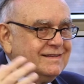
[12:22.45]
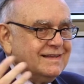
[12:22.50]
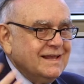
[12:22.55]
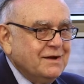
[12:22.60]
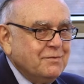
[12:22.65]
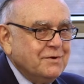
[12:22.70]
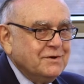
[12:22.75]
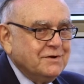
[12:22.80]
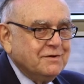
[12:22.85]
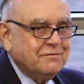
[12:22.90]

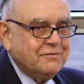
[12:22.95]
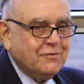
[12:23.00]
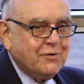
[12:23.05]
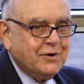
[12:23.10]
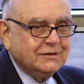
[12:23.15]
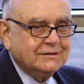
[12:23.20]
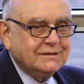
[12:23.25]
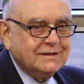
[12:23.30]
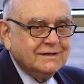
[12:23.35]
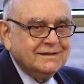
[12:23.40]
that were
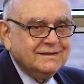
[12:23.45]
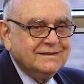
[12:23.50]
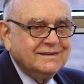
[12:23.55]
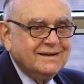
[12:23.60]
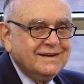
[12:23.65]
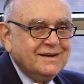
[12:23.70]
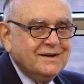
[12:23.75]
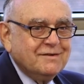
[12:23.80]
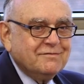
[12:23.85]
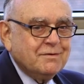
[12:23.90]
defaulted
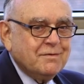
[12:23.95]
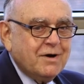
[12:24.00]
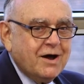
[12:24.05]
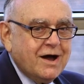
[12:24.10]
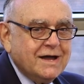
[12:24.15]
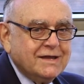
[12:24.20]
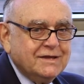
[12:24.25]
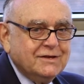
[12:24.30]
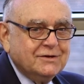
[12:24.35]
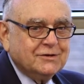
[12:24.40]
from
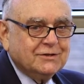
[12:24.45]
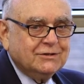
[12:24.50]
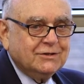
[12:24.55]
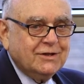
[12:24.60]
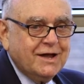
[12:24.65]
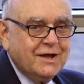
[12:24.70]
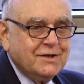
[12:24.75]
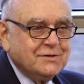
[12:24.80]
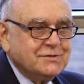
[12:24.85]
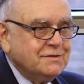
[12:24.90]
high yield
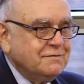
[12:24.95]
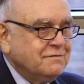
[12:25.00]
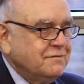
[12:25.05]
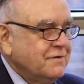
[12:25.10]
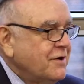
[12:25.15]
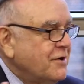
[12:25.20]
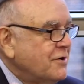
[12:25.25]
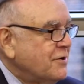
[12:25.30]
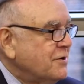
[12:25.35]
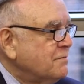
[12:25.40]
clients of the
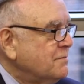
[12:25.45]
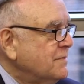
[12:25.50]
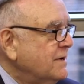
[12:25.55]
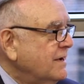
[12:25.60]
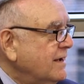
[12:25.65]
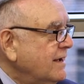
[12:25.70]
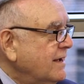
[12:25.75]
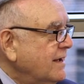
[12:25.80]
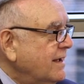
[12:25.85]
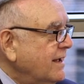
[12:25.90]

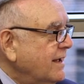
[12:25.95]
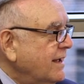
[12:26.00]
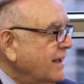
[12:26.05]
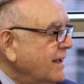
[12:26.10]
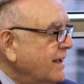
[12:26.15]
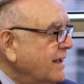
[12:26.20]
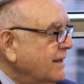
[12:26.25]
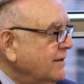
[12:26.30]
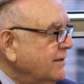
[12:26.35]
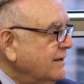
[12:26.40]
firm,
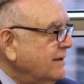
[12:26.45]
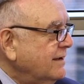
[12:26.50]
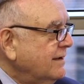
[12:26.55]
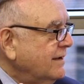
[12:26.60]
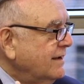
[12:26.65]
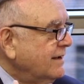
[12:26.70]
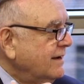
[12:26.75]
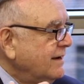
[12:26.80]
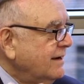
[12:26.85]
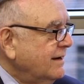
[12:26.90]
and
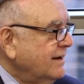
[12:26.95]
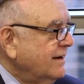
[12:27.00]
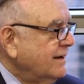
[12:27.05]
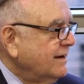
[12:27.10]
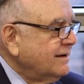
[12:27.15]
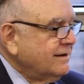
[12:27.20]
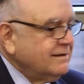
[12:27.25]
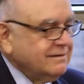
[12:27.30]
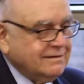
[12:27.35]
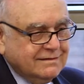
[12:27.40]

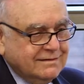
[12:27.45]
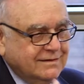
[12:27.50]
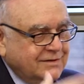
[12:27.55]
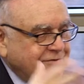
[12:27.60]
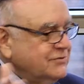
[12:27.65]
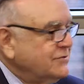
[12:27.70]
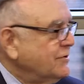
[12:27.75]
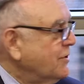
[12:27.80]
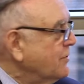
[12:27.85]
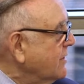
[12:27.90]
uh,
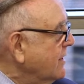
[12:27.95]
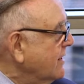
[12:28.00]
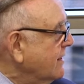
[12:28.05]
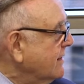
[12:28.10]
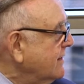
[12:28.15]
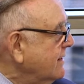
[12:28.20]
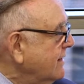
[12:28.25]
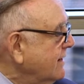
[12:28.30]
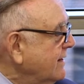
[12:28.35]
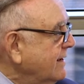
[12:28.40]
this is no
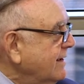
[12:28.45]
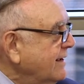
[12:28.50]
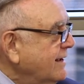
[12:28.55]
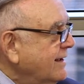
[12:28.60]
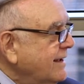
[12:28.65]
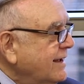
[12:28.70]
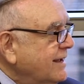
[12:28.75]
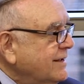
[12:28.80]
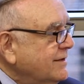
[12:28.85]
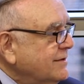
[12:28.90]
good.
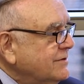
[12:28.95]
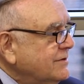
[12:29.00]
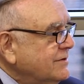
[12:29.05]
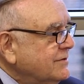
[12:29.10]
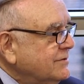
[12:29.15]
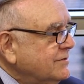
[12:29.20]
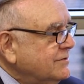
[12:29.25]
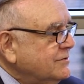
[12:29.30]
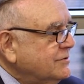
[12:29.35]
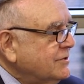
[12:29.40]

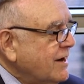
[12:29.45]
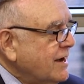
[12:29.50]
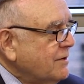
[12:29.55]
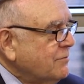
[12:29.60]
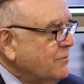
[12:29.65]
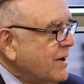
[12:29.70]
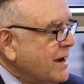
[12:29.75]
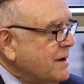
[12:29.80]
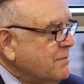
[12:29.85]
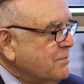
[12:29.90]
And
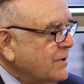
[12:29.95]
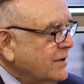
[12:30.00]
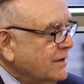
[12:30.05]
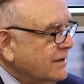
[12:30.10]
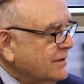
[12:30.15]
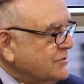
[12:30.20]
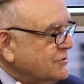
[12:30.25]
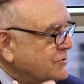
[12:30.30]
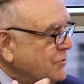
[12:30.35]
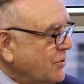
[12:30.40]
John
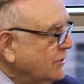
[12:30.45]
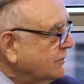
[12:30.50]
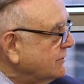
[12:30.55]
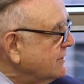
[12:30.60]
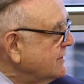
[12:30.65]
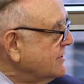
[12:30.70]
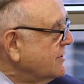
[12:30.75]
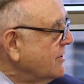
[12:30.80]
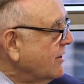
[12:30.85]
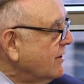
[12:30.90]
Weinberg, Salt
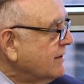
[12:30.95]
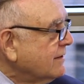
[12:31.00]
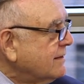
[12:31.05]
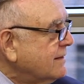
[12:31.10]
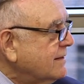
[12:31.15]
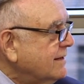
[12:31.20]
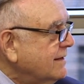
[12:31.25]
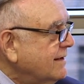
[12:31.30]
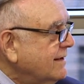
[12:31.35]
of the Earth,